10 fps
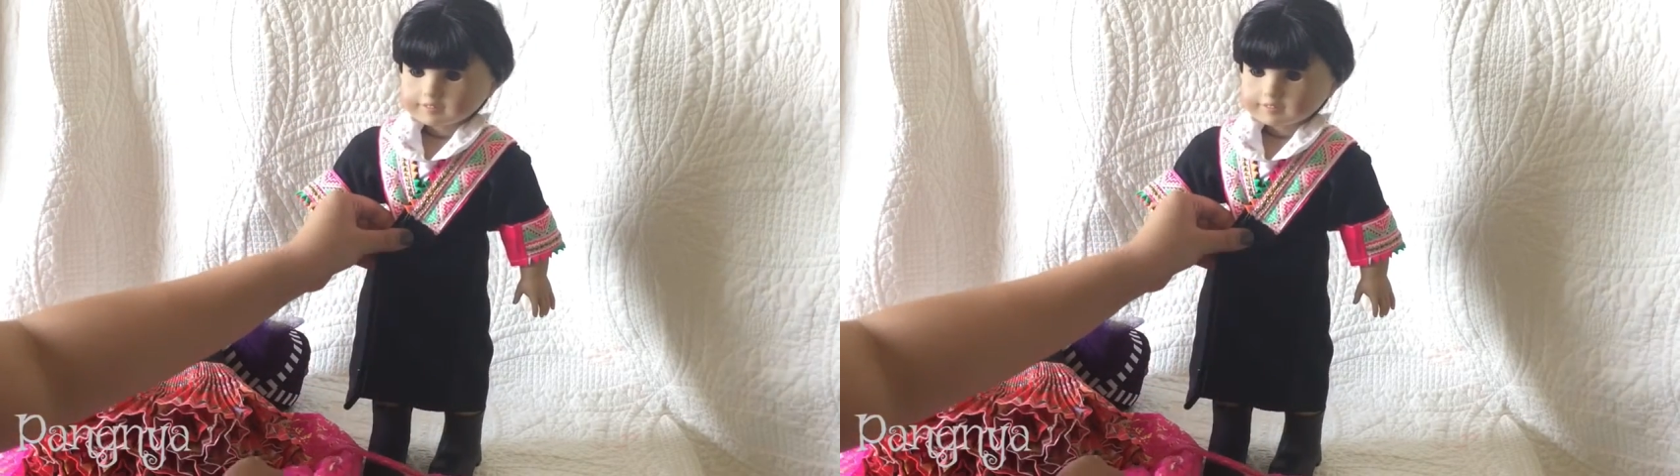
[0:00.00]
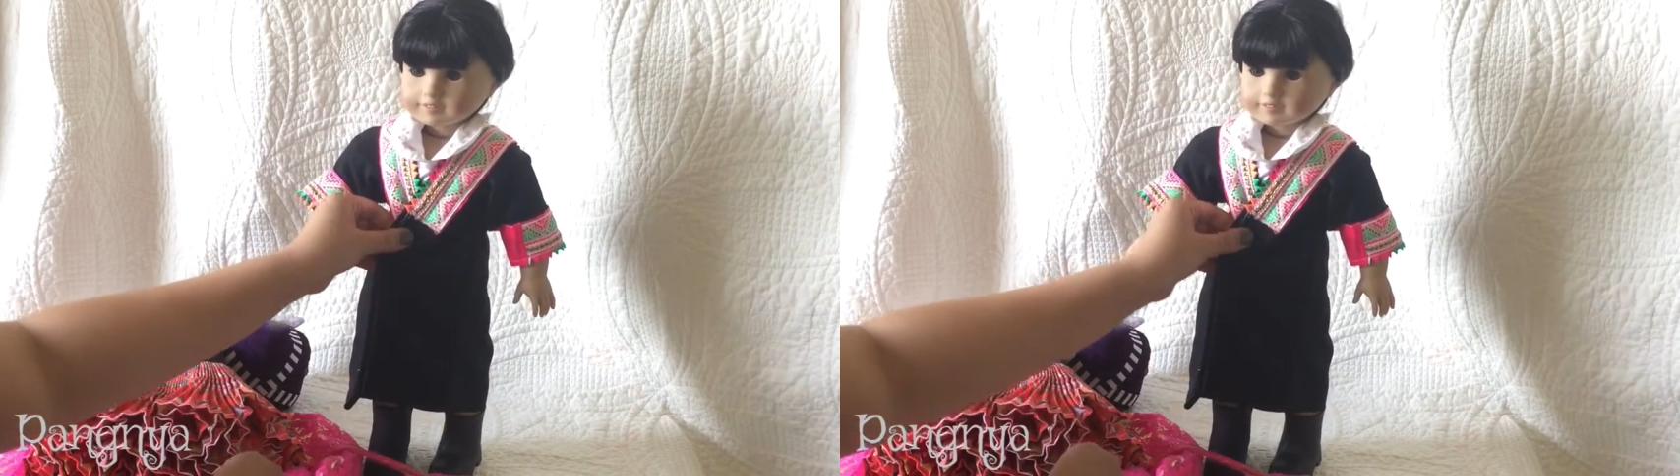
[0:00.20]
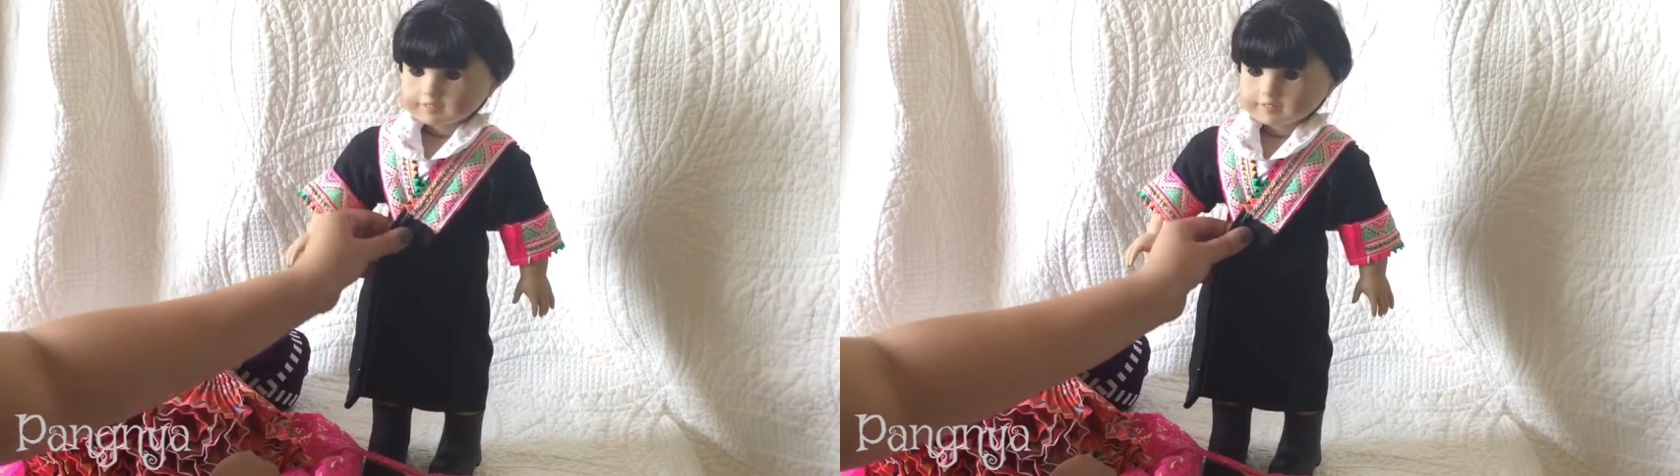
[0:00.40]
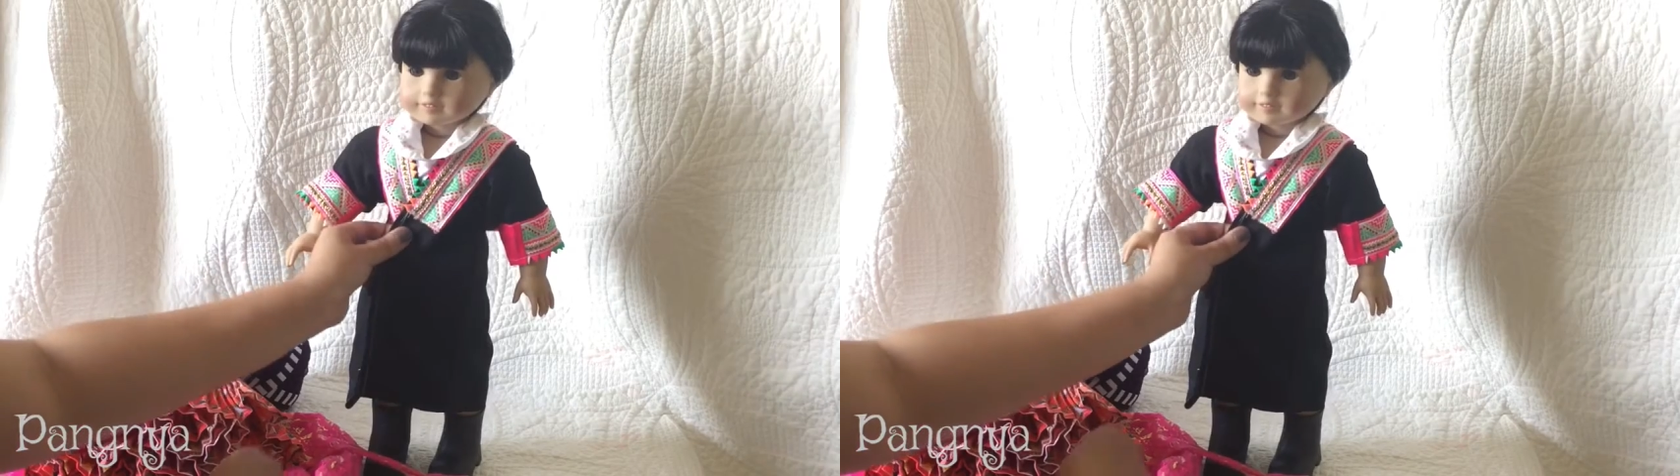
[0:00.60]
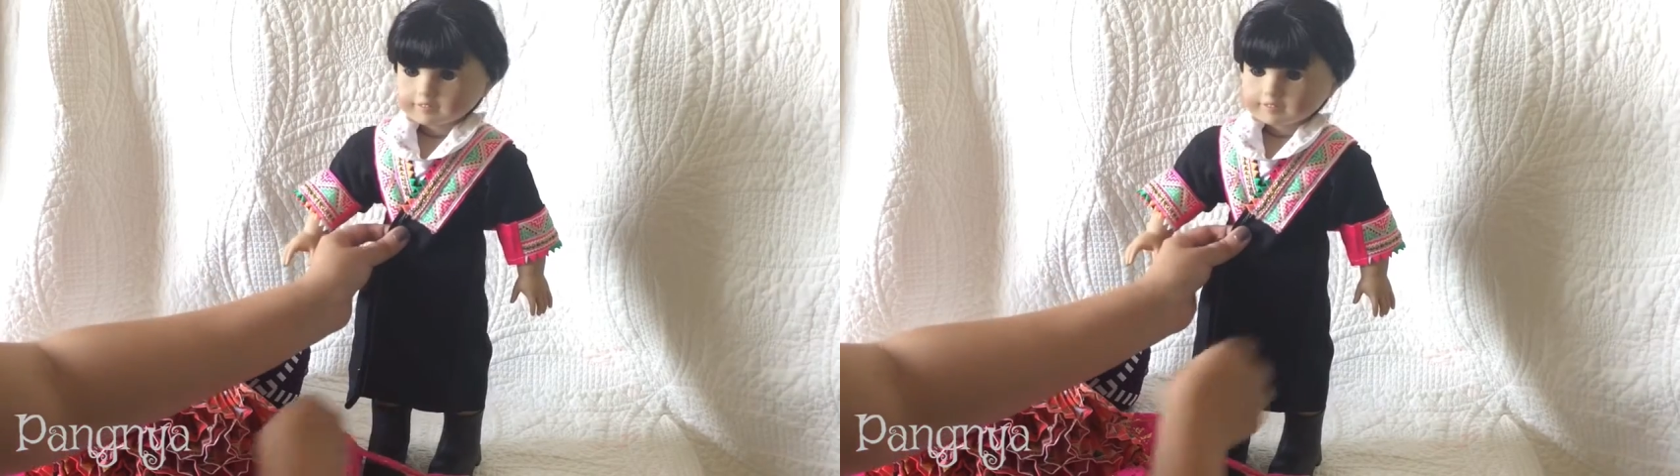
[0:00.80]
I just
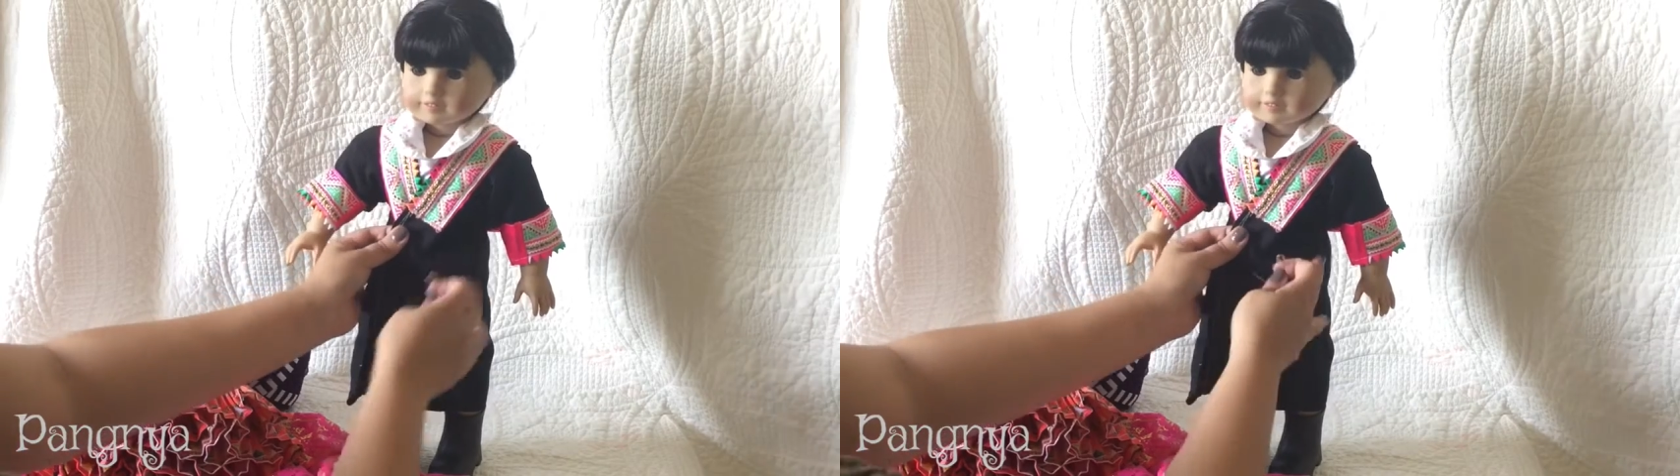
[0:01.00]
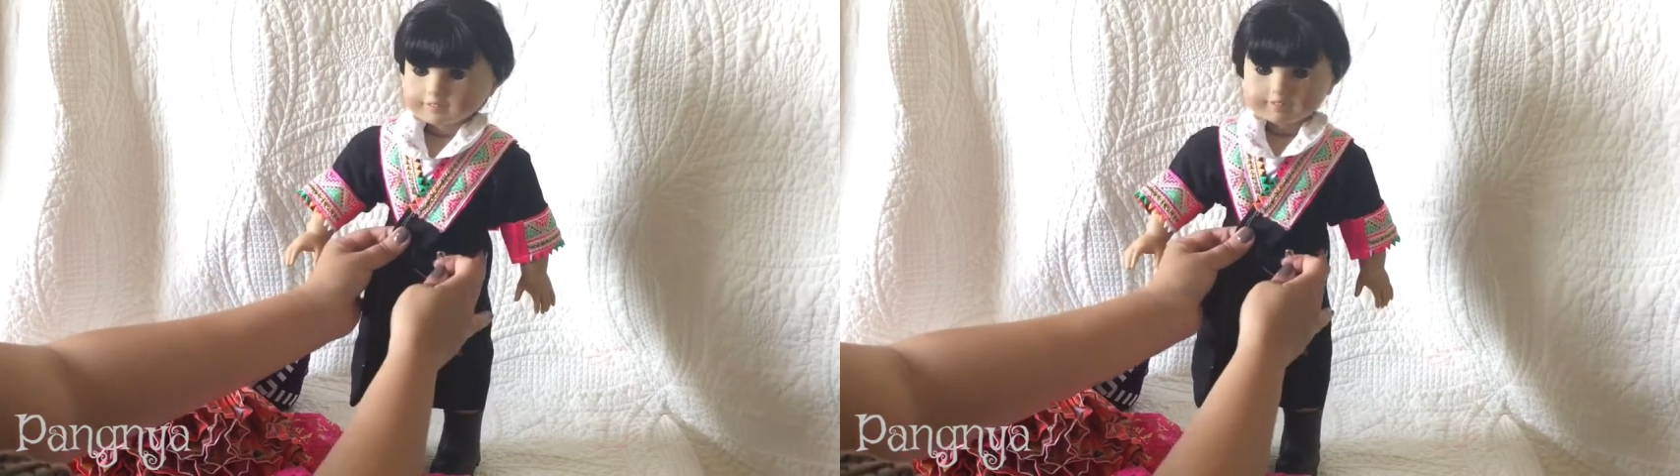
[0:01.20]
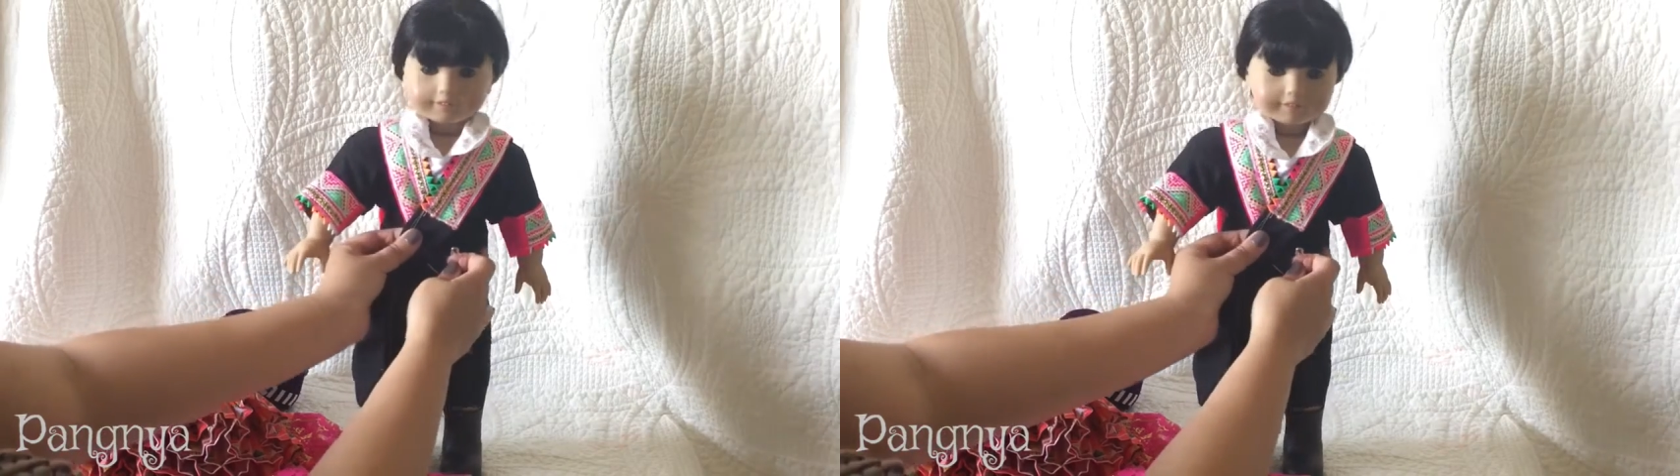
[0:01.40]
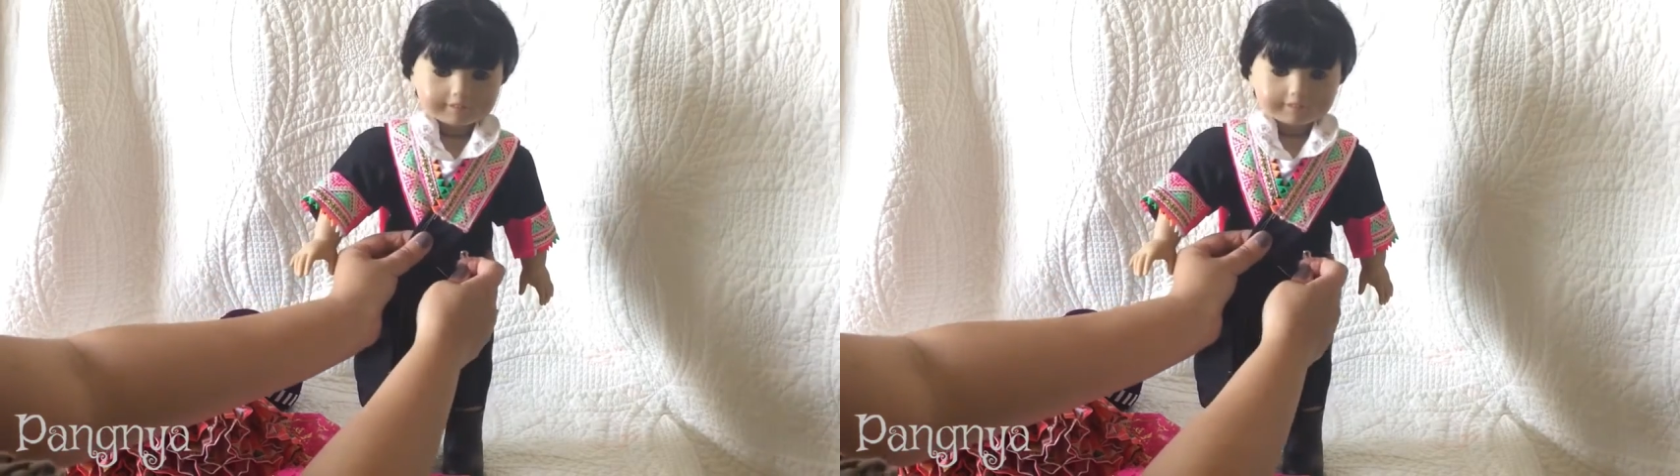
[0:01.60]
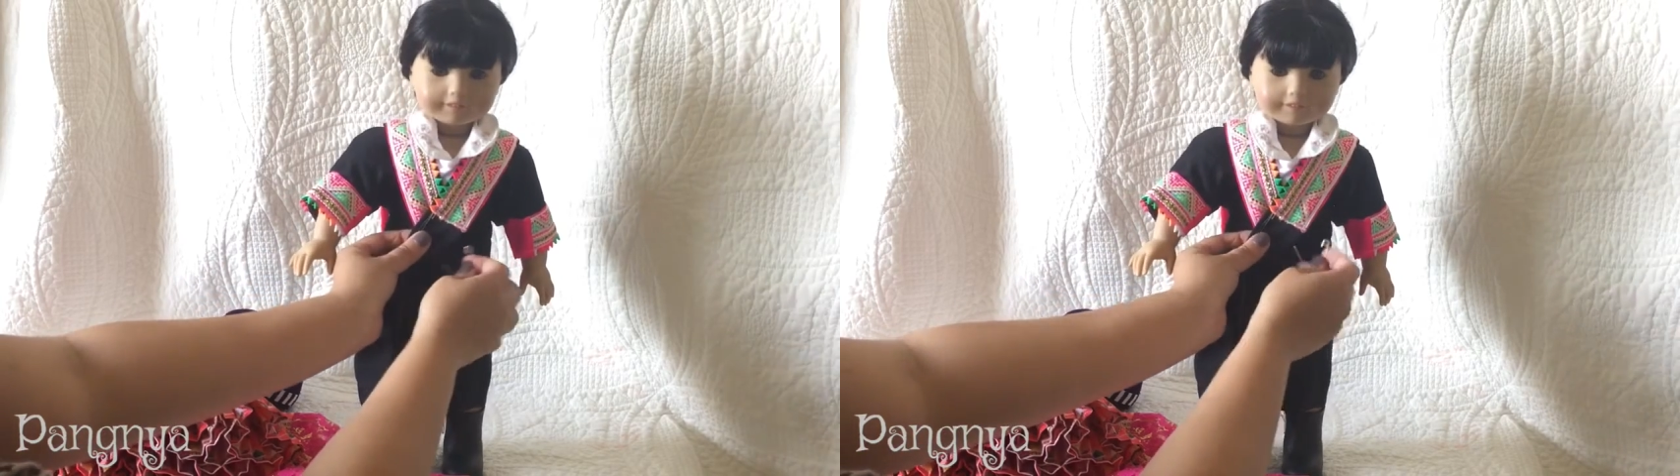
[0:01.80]
pinned it in the back so it
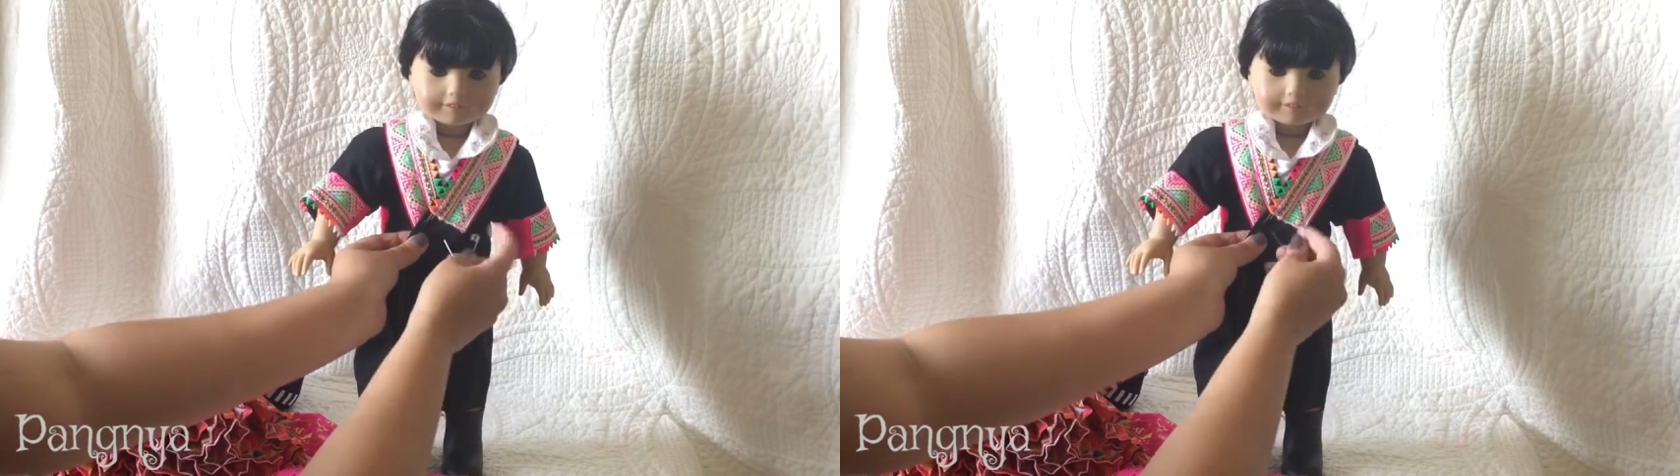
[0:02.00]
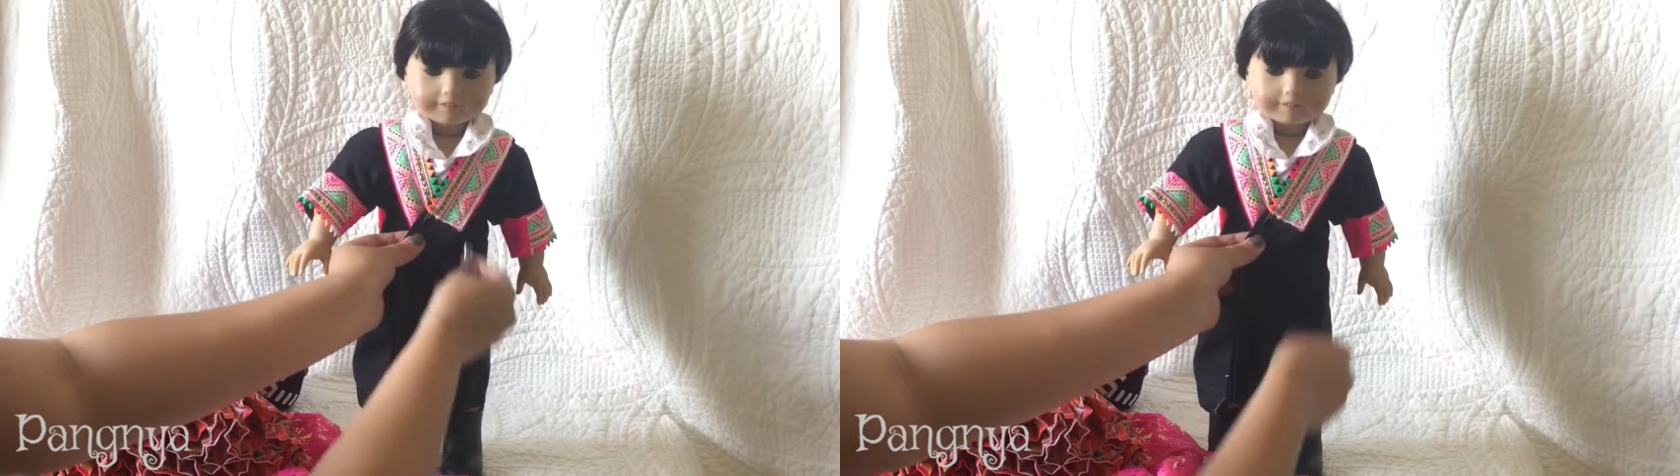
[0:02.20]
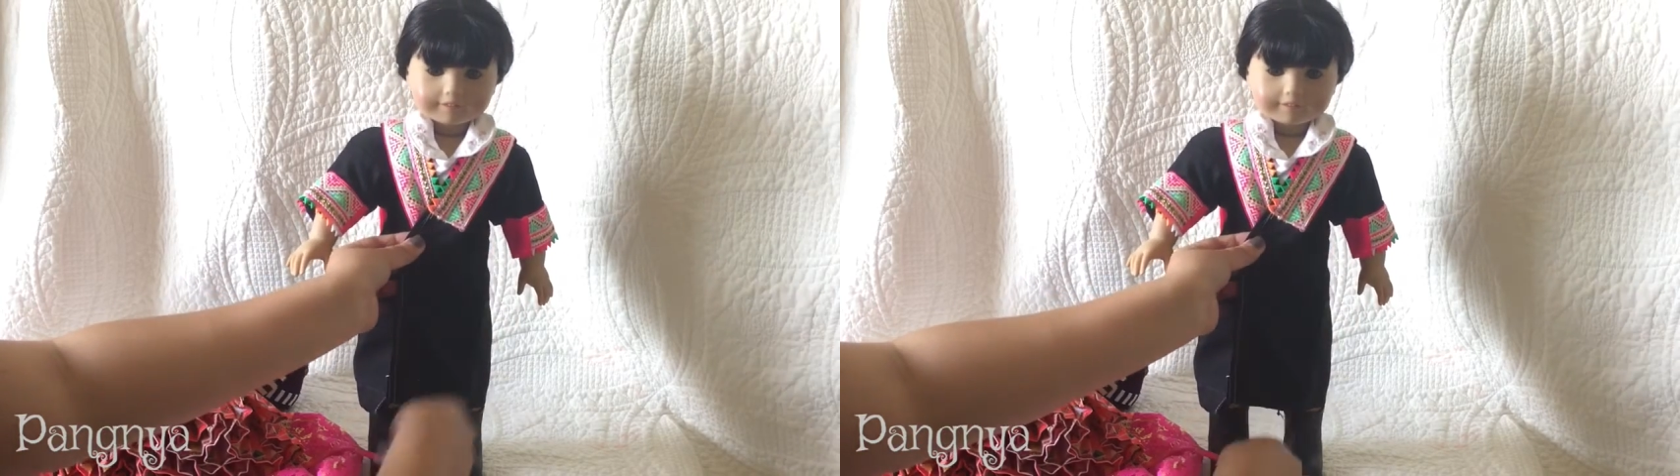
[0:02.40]
would be smaller.